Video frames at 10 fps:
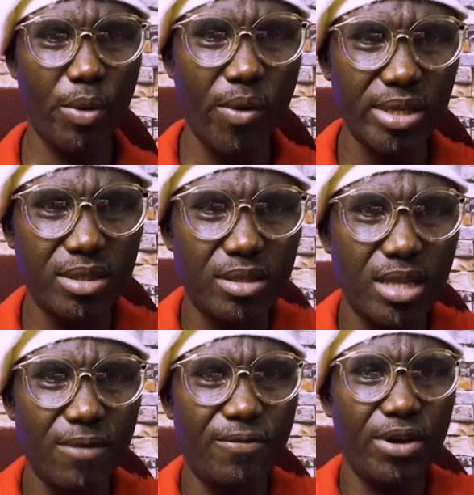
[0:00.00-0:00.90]
parent
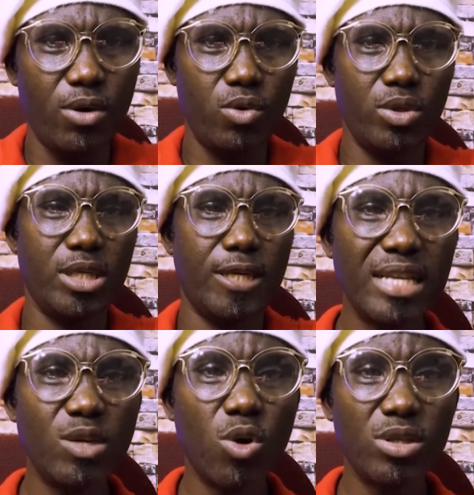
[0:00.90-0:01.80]
that failed
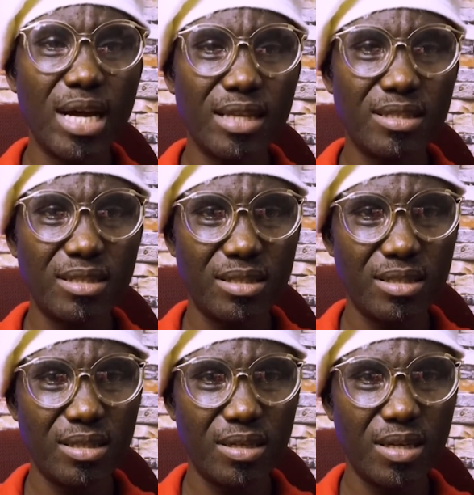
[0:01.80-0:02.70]
are the one that
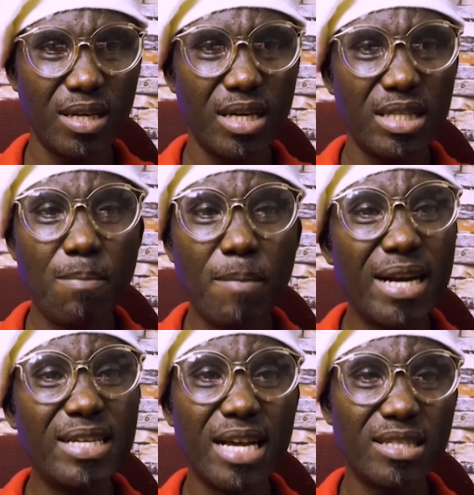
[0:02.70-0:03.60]
they
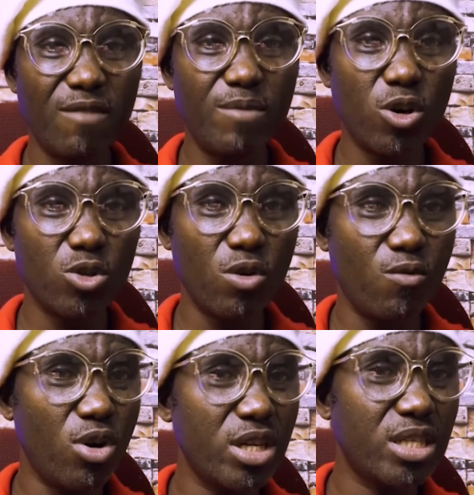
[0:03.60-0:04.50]
married themselves because
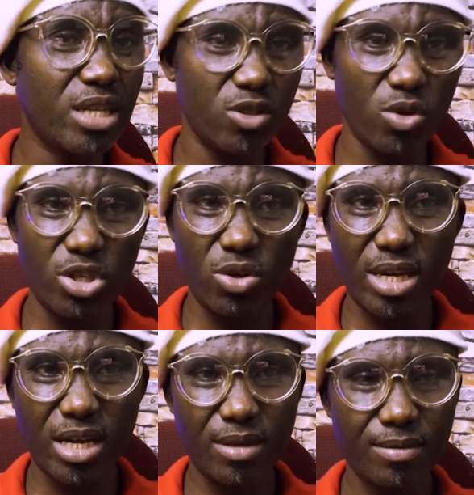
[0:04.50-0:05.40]
of one interest or the
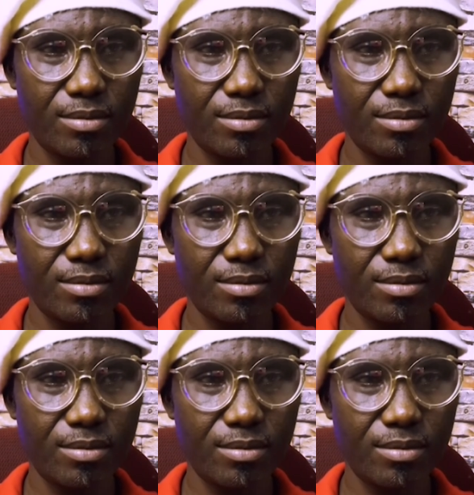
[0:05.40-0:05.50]
other.